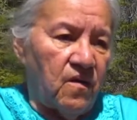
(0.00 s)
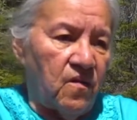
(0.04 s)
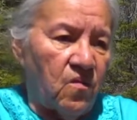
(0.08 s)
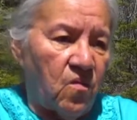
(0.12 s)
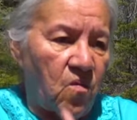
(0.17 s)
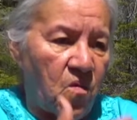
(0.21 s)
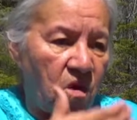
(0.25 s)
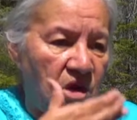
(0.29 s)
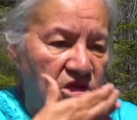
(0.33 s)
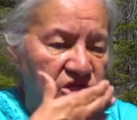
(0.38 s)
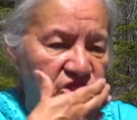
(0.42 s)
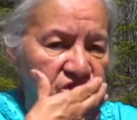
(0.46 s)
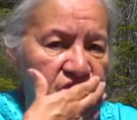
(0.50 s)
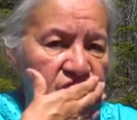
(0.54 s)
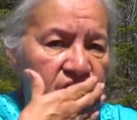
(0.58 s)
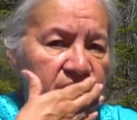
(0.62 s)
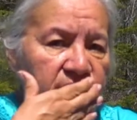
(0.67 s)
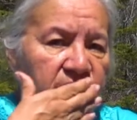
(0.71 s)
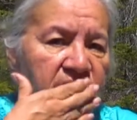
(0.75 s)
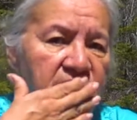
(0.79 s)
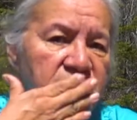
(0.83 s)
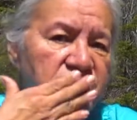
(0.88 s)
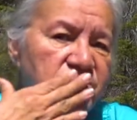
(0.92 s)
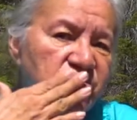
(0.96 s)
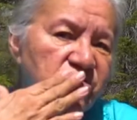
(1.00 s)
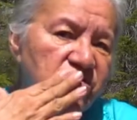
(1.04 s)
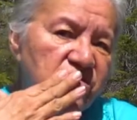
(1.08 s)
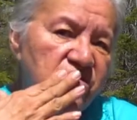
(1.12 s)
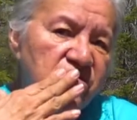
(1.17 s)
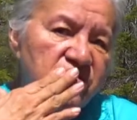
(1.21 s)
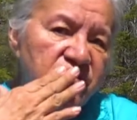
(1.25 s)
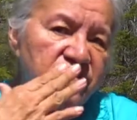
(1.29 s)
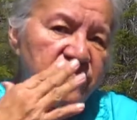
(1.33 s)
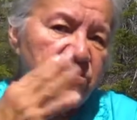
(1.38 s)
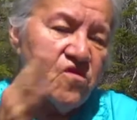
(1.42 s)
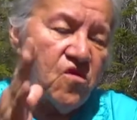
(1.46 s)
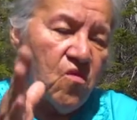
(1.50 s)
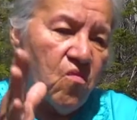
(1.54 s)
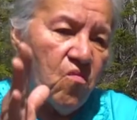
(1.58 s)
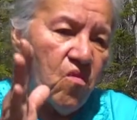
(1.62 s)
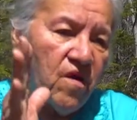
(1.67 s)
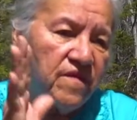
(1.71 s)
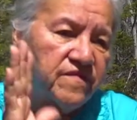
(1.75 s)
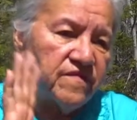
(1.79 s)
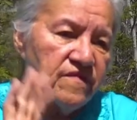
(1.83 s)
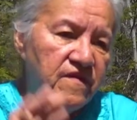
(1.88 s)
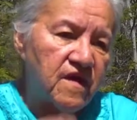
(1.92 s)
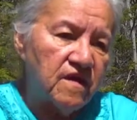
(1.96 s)
Wash your mouth if you're
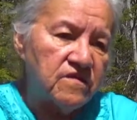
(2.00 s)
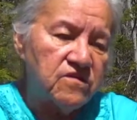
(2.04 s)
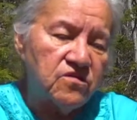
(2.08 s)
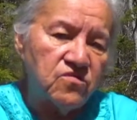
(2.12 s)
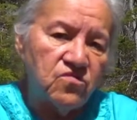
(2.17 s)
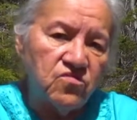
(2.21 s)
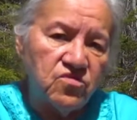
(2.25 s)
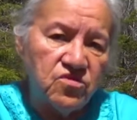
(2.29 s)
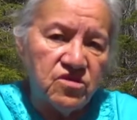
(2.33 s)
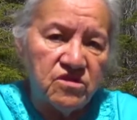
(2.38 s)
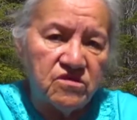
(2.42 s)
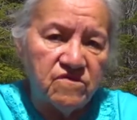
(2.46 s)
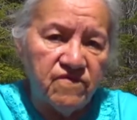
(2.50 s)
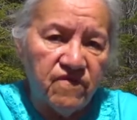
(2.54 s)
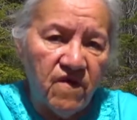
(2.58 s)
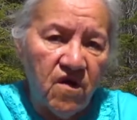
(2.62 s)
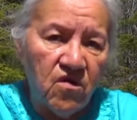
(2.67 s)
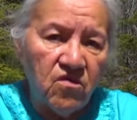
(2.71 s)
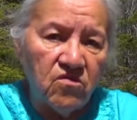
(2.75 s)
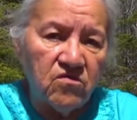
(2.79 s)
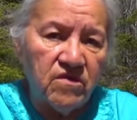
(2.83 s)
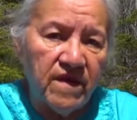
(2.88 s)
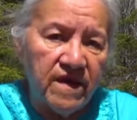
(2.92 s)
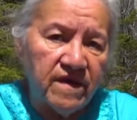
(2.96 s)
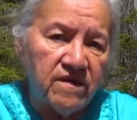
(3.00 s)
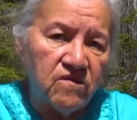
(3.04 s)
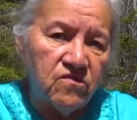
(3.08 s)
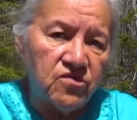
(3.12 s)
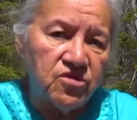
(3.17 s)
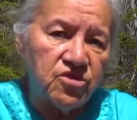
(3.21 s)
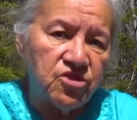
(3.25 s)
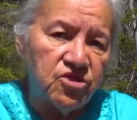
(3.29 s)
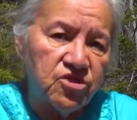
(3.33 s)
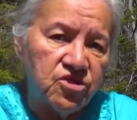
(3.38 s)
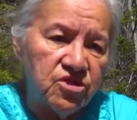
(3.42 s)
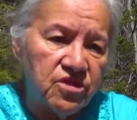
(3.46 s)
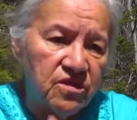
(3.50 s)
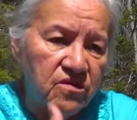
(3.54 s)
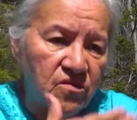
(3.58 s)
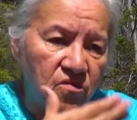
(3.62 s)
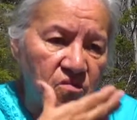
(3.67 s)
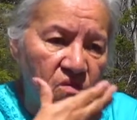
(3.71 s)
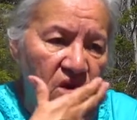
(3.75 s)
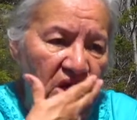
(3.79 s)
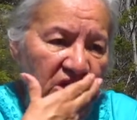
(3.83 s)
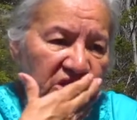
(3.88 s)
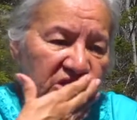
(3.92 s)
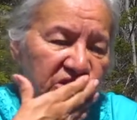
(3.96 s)
one that uses foul language.
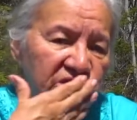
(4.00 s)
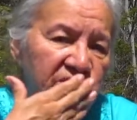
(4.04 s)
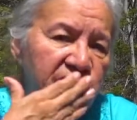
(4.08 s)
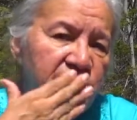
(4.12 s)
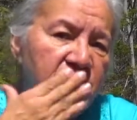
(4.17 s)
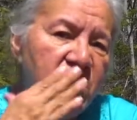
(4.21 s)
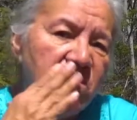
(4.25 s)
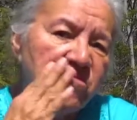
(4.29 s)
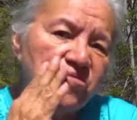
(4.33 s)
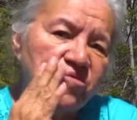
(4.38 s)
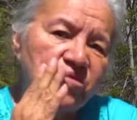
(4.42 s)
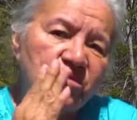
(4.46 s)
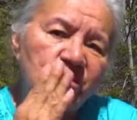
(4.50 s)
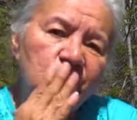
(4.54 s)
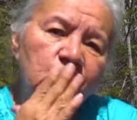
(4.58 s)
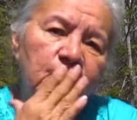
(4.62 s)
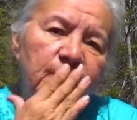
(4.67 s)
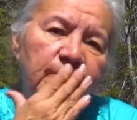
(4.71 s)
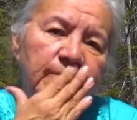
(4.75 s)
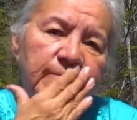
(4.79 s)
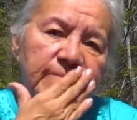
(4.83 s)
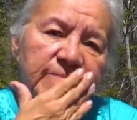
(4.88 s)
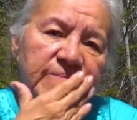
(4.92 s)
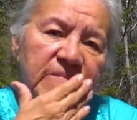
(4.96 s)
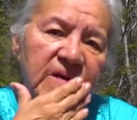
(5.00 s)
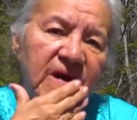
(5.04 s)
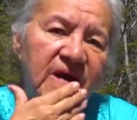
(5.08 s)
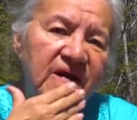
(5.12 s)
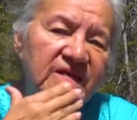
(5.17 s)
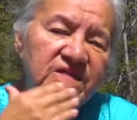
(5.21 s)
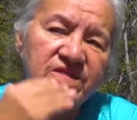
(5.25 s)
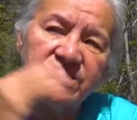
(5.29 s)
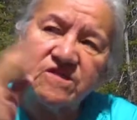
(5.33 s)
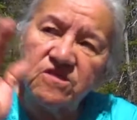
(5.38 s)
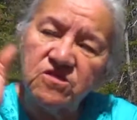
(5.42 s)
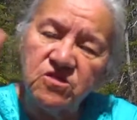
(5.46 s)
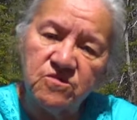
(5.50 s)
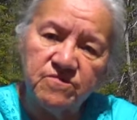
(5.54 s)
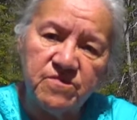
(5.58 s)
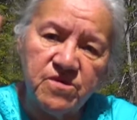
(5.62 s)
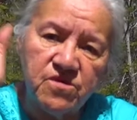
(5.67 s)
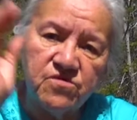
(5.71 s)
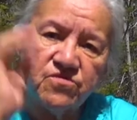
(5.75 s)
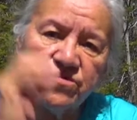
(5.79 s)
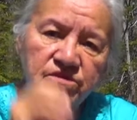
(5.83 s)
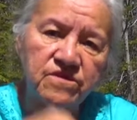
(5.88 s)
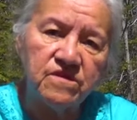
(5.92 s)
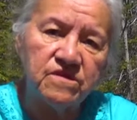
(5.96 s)
Wash your mouth. Ask the
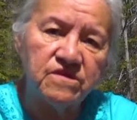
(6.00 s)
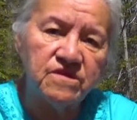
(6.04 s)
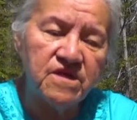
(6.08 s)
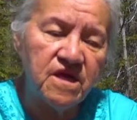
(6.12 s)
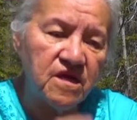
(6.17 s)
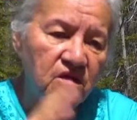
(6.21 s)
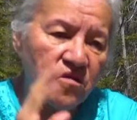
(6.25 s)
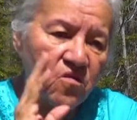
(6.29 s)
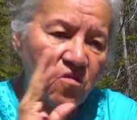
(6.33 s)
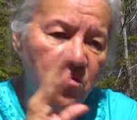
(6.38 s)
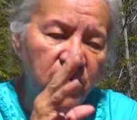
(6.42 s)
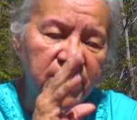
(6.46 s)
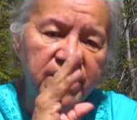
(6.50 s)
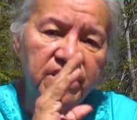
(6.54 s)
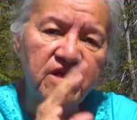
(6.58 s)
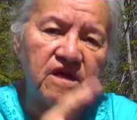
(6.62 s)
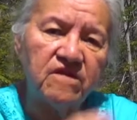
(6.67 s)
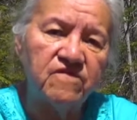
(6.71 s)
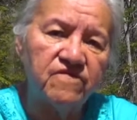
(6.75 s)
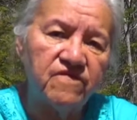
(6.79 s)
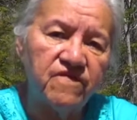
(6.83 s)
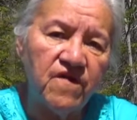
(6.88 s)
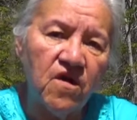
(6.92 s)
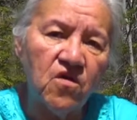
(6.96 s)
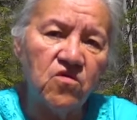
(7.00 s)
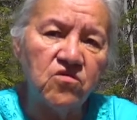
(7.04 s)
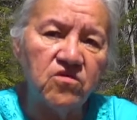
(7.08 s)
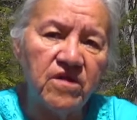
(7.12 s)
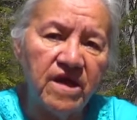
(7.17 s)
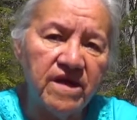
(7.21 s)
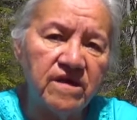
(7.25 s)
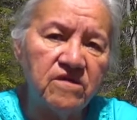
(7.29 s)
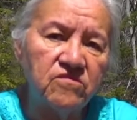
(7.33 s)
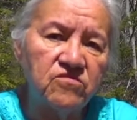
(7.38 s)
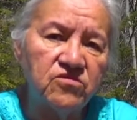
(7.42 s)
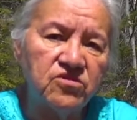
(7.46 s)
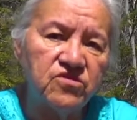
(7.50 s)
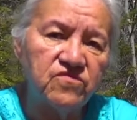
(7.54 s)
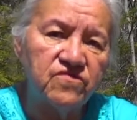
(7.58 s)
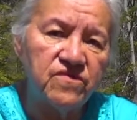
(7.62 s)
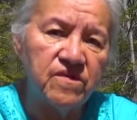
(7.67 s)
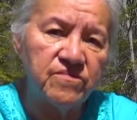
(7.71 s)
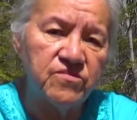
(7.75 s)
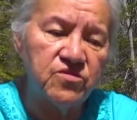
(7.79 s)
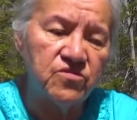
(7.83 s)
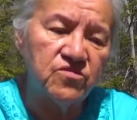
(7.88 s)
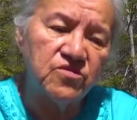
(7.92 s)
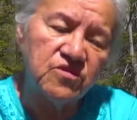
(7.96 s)
spirit to take away that foul language
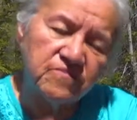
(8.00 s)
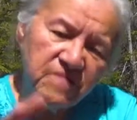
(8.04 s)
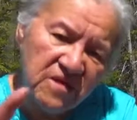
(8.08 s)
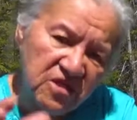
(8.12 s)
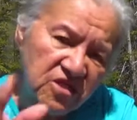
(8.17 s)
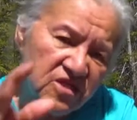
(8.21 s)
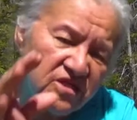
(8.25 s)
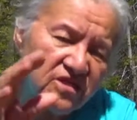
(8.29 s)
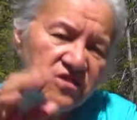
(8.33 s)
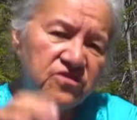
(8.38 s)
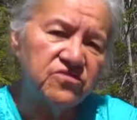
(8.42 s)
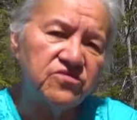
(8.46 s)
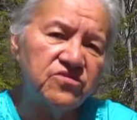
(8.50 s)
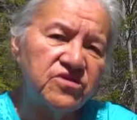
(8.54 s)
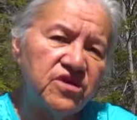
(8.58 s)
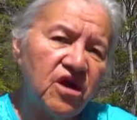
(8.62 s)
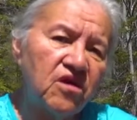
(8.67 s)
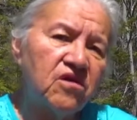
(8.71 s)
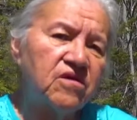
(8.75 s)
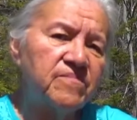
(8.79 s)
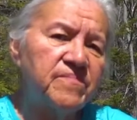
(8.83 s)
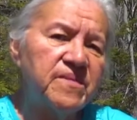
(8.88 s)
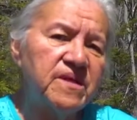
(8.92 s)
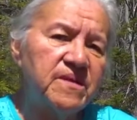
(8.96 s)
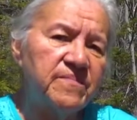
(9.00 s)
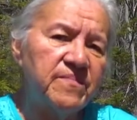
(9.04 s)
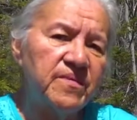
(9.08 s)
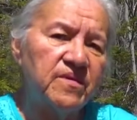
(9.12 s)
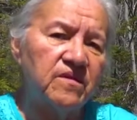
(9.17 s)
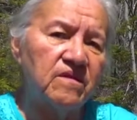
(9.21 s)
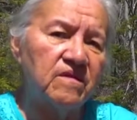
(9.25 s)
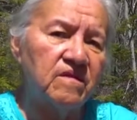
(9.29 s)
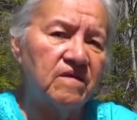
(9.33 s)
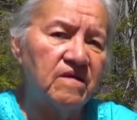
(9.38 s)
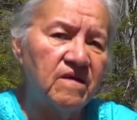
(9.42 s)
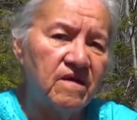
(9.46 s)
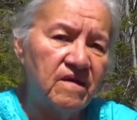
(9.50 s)
from you, especially young people.